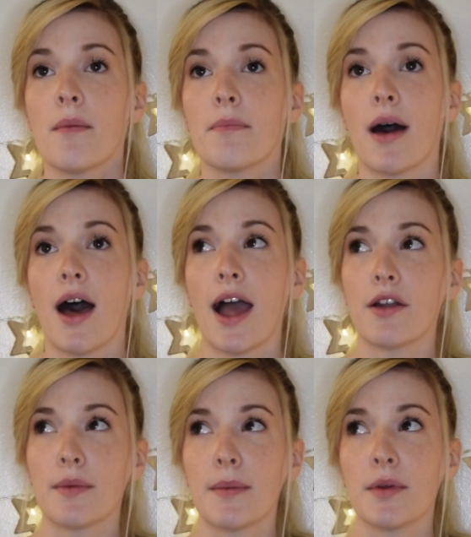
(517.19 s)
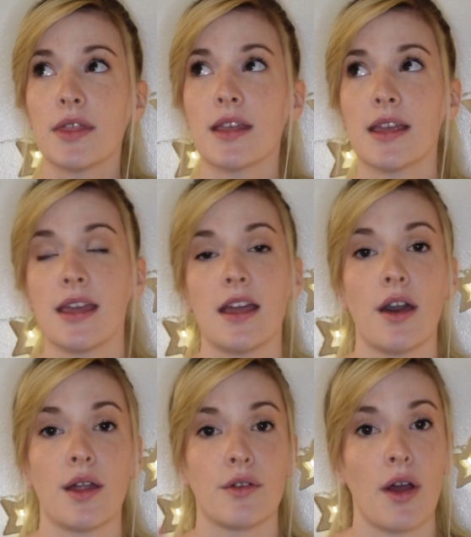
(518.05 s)
But I remember thinking
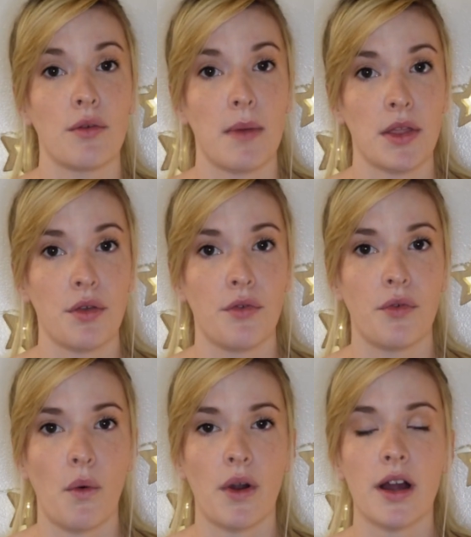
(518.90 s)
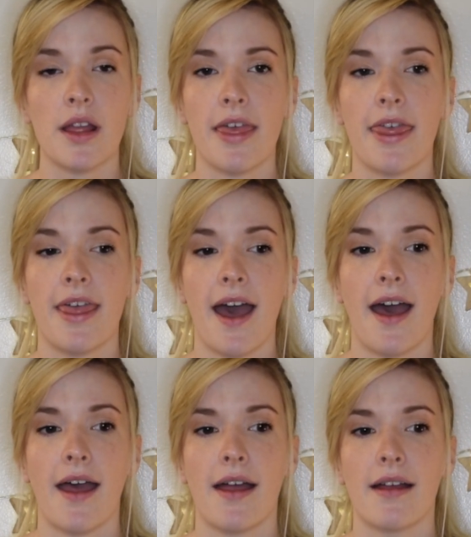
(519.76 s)
at around month 4
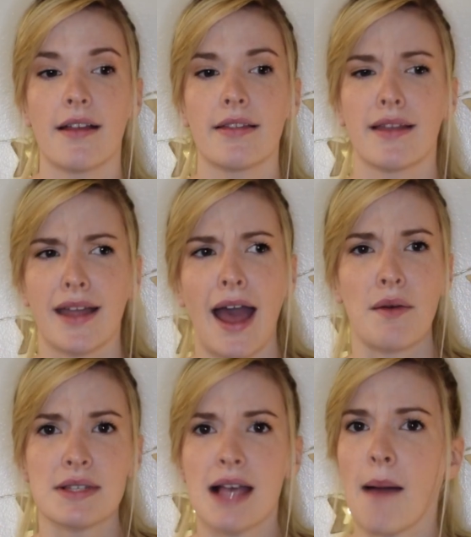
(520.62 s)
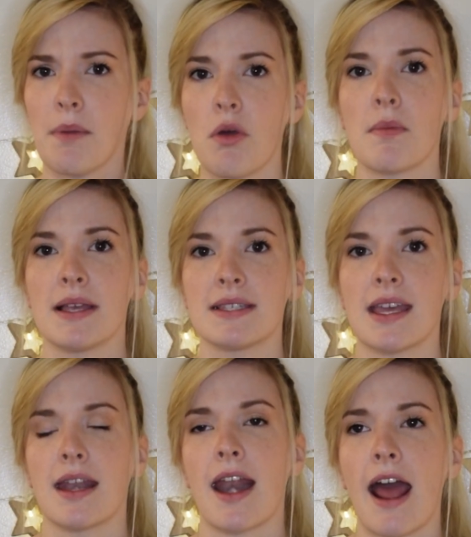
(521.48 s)
that like I was happy with my
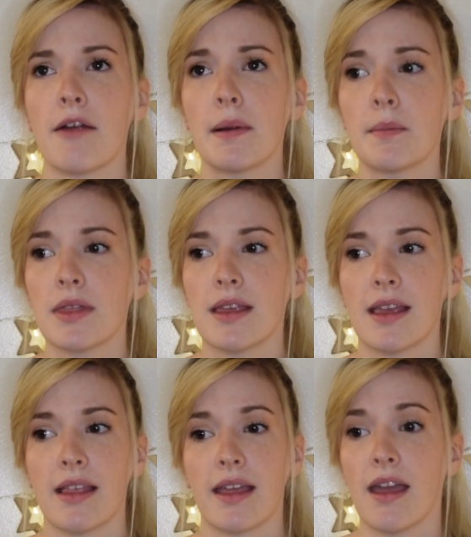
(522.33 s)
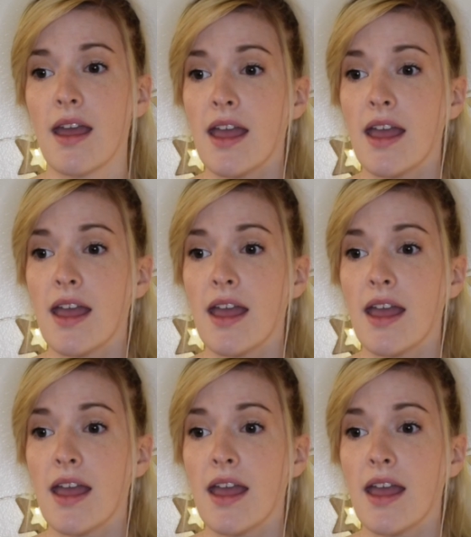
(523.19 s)
skin, and I remember thinking like,